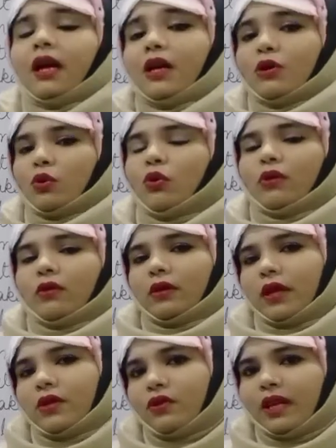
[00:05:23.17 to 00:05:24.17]
So
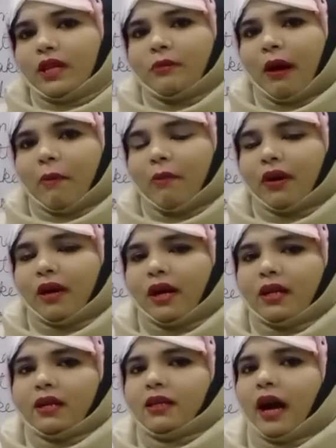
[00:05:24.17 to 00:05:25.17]
the stretched membranes